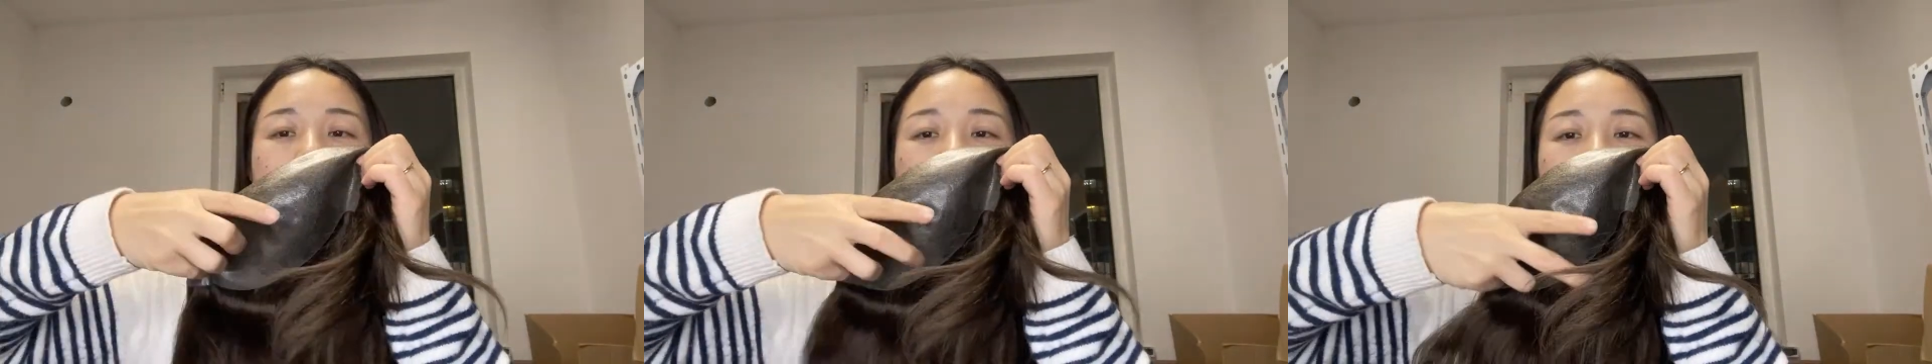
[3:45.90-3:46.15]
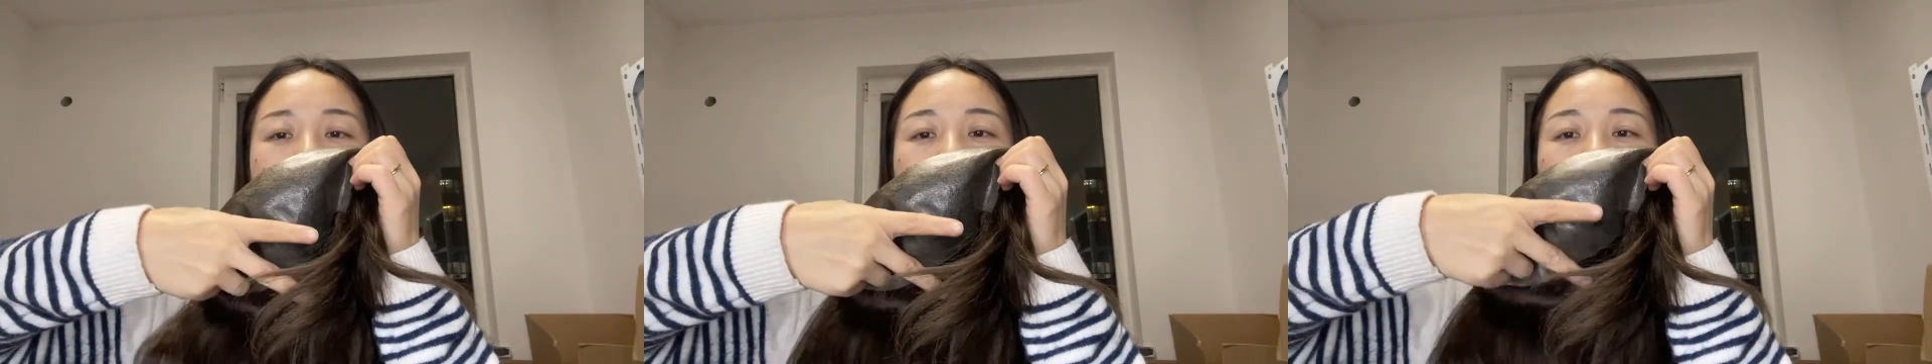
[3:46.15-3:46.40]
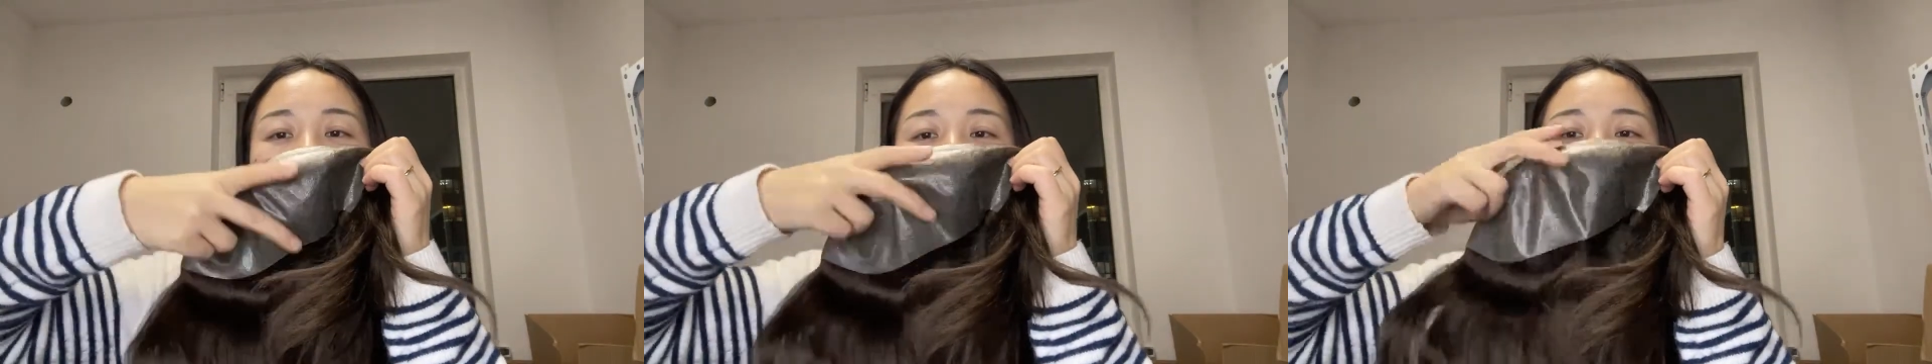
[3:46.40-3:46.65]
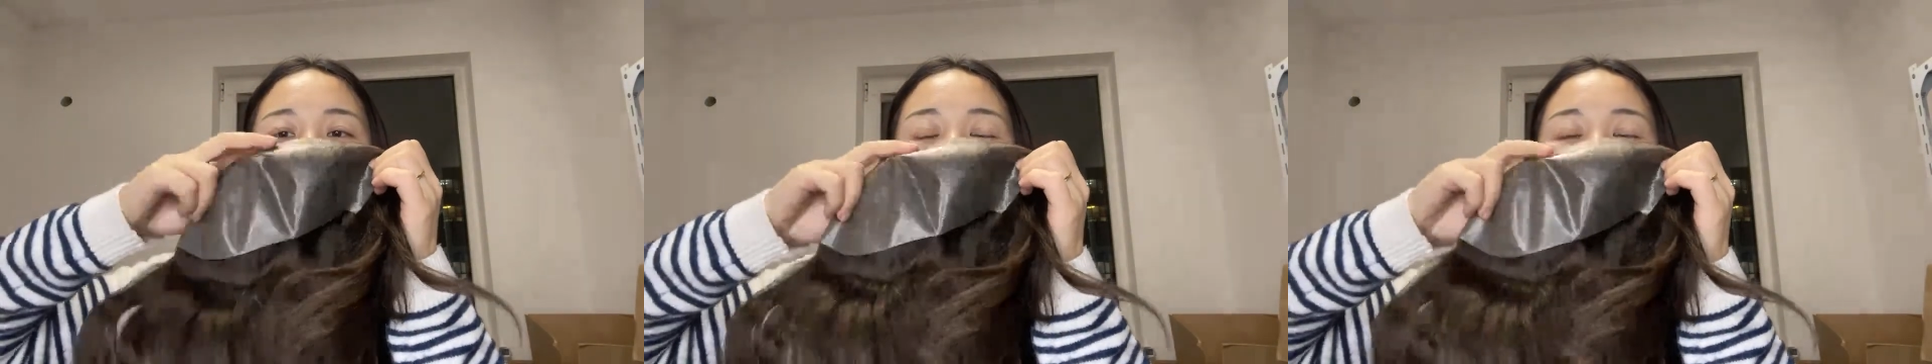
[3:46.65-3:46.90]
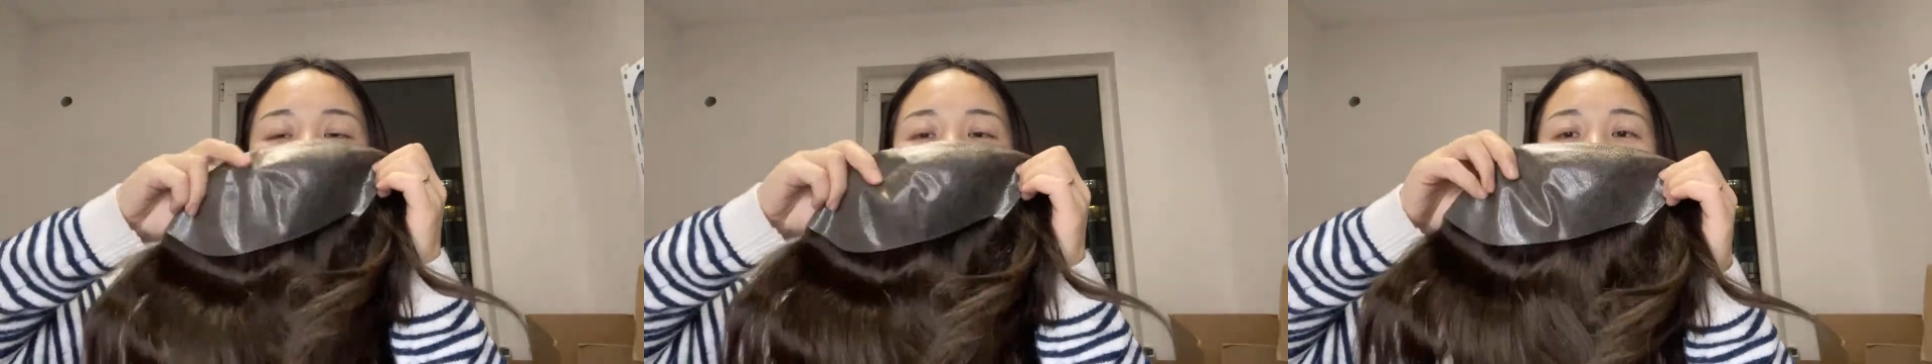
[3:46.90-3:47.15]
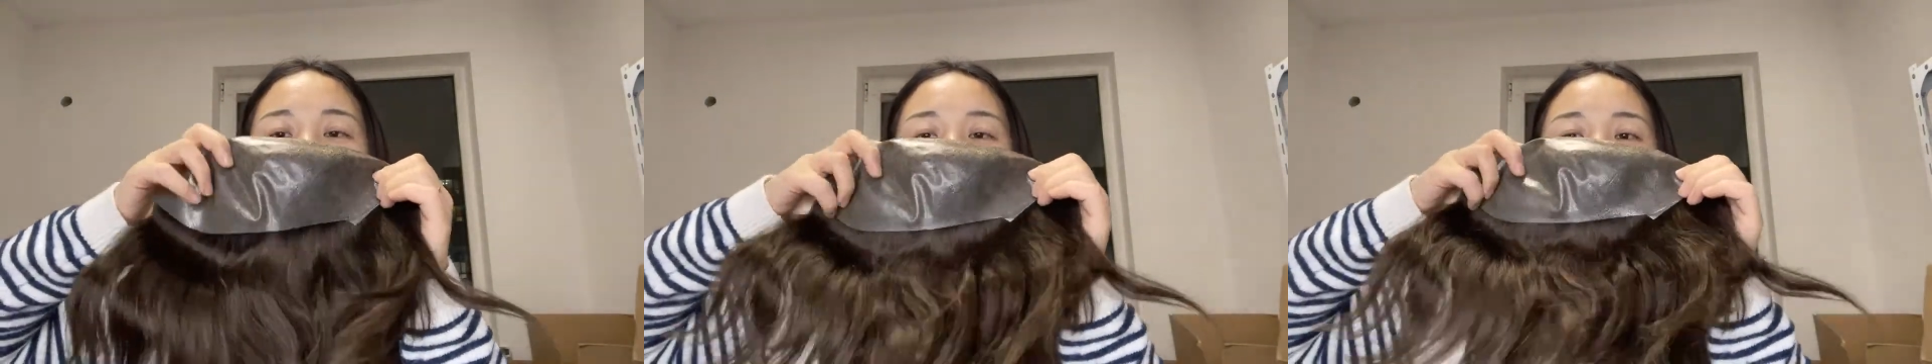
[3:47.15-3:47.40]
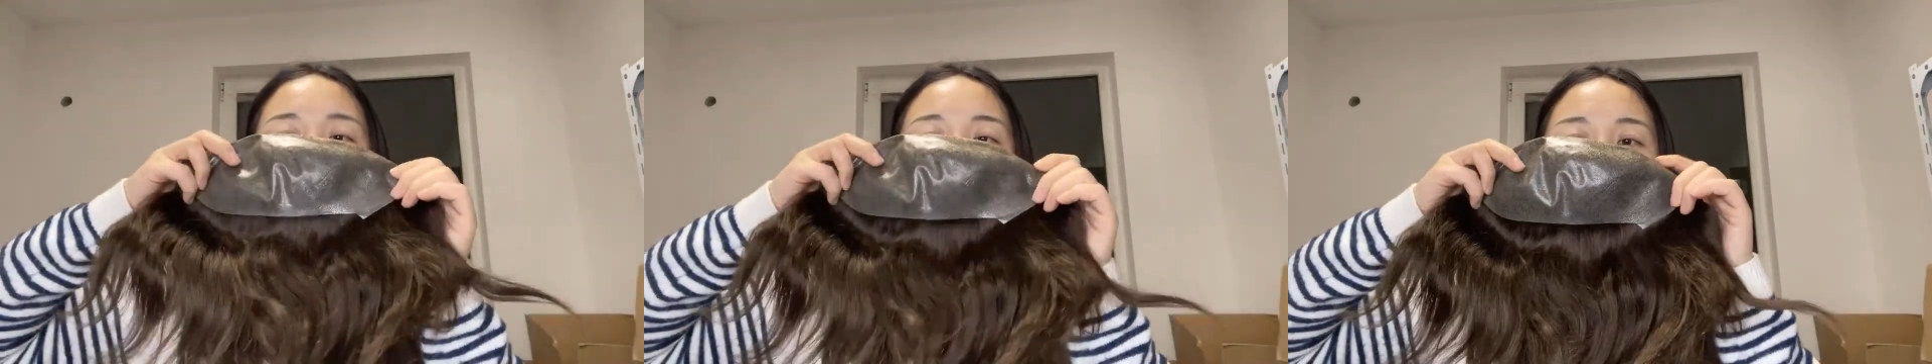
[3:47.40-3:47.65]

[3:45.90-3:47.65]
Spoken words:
by 8. This